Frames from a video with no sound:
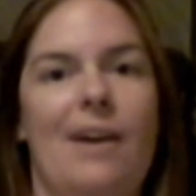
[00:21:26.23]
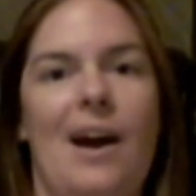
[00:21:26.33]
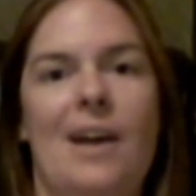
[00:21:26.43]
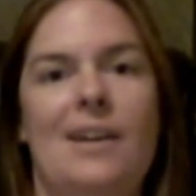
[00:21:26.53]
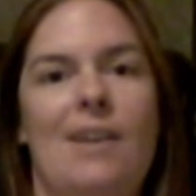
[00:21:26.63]

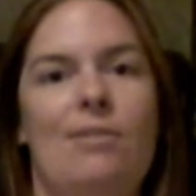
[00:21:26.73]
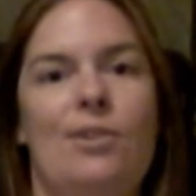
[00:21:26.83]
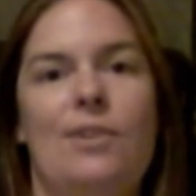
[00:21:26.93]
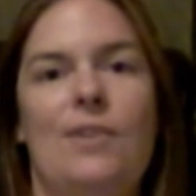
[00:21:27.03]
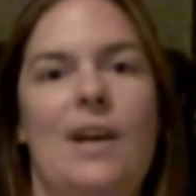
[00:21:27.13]
I
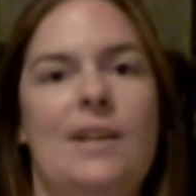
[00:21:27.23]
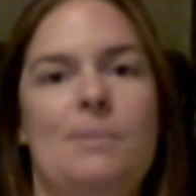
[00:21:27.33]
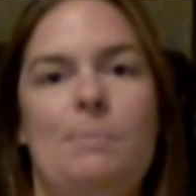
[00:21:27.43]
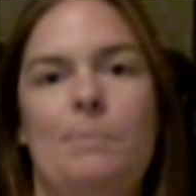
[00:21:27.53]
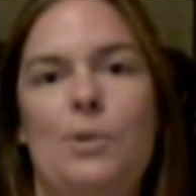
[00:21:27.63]
never even had
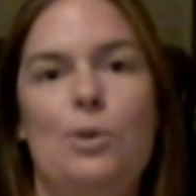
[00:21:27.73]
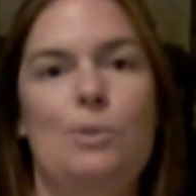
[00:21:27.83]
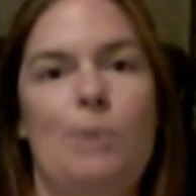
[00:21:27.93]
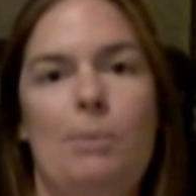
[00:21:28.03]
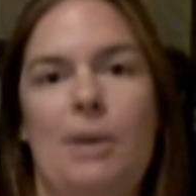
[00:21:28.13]
to use
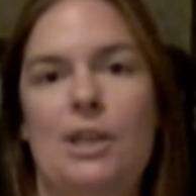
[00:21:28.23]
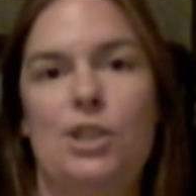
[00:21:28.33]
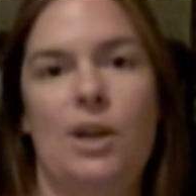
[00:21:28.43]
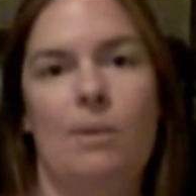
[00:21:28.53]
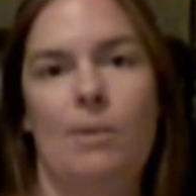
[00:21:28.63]
my
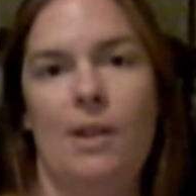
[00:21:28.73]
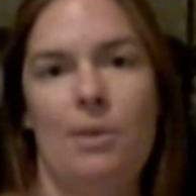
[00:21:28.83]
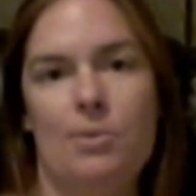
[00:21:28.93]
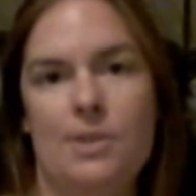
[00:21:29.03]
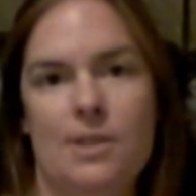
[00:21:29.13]
paycheck while
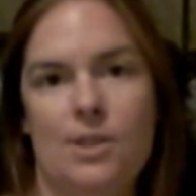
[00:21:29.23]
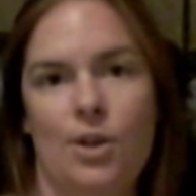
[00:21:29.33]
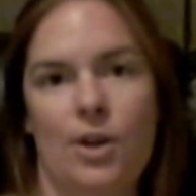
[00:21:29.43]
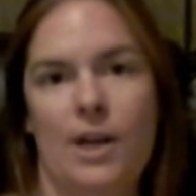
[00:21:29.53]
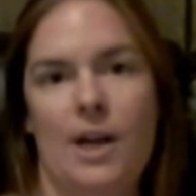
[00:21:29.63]
I was in
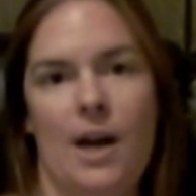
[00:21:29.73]
Turkey.